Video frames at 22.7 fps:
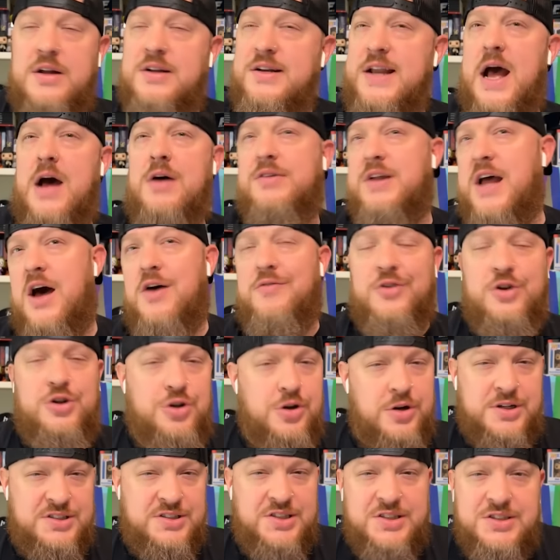and now Dalvin
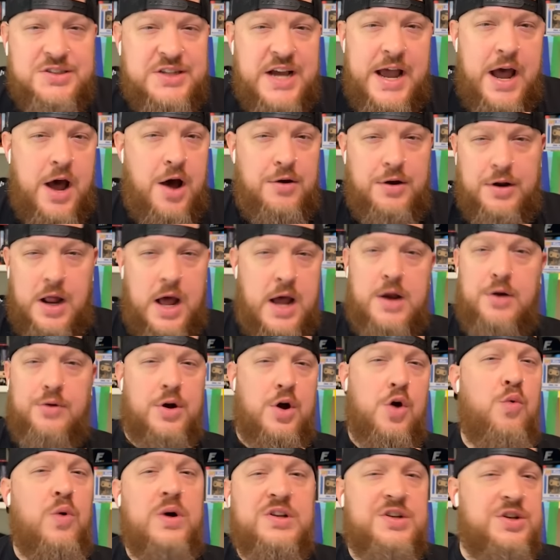Cook is in town, and I don't
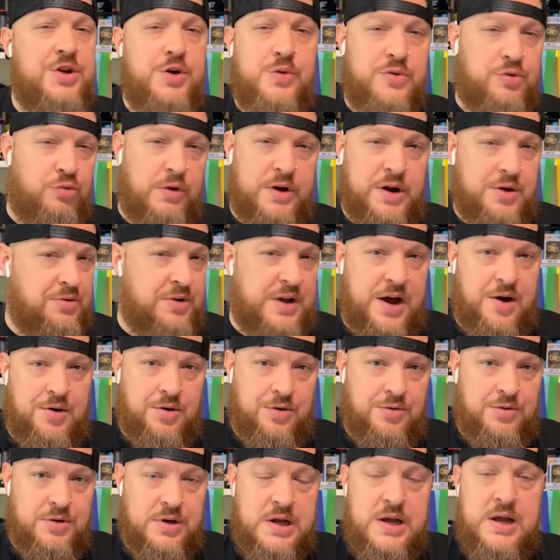know what to do with Rico
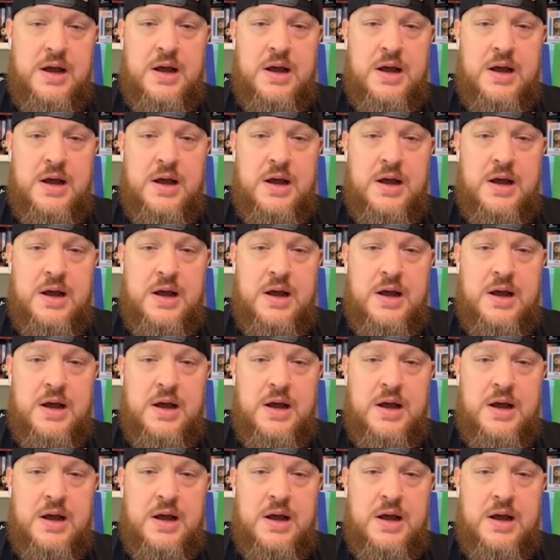Dowdle.